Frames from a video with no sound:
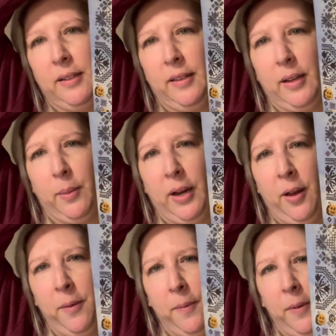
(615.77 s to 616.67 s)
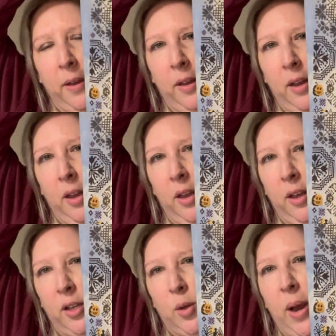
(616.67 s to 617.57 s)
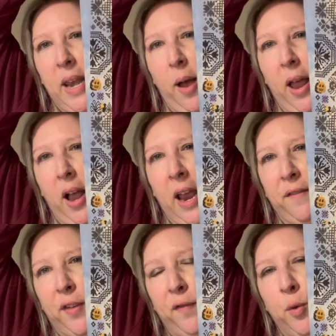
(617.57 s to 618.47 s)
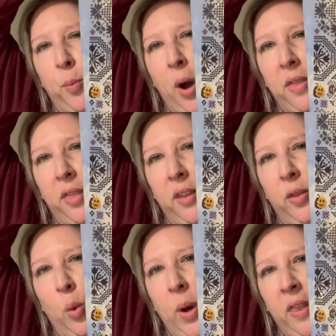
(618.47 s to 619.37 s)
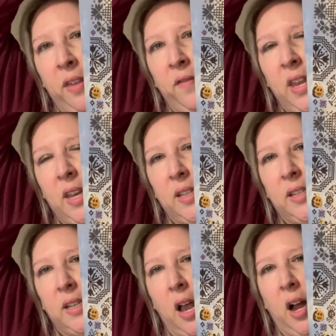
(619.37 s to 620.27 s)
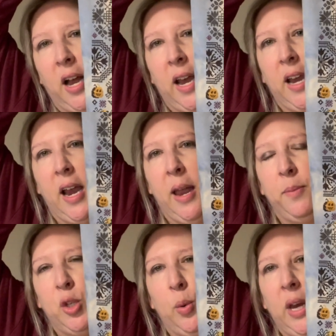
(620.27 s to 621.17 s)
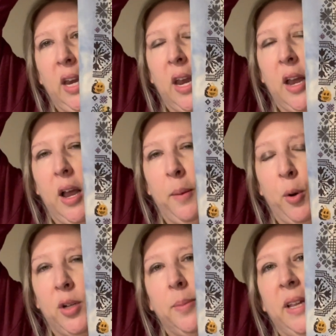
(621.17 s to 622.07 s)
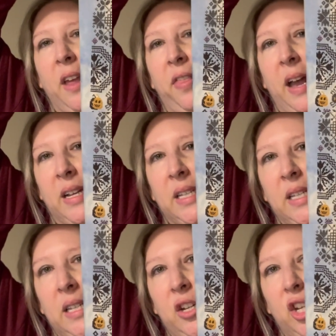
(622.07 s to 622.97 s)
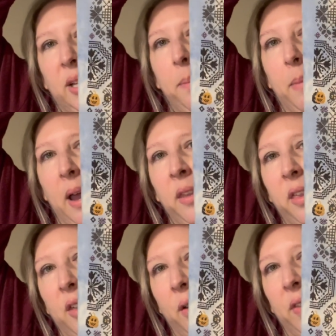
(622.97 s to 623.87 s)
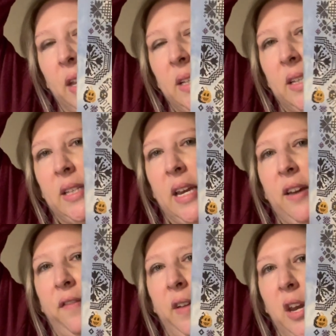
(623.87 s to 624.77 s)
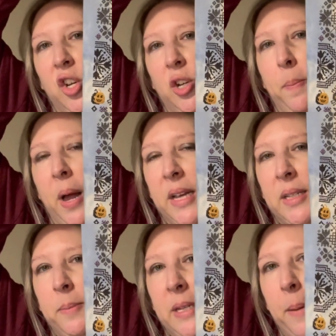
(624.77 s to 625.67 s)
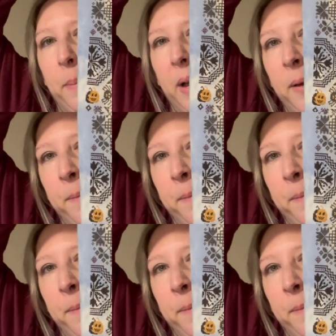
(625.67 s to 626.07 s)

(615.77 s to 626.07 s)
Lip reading: There we go. So I have the full breadth and the width of this. I am doing approximately 1,000 stitches a month on this to see it finished by September.